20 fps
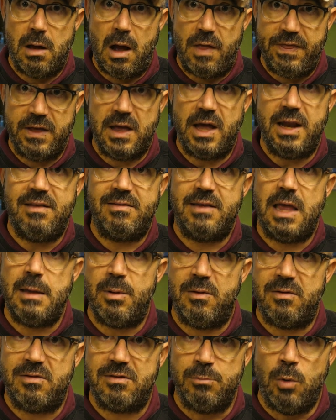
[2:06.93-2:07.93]
I think I need to
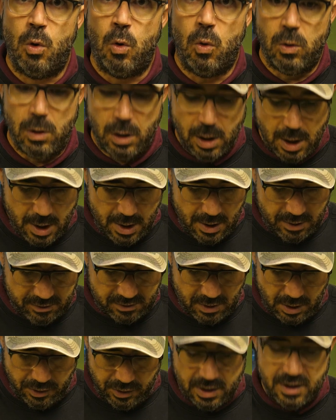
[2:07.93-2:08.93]
keep it small
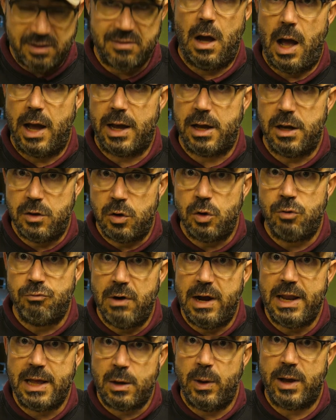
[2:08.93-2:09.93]
so that I can do
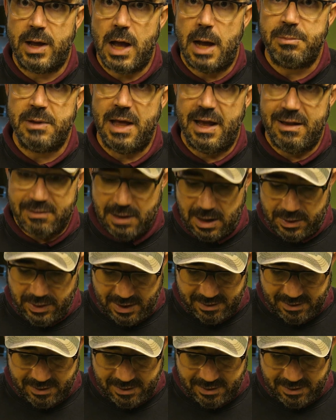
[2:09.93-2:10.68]
really quick updates like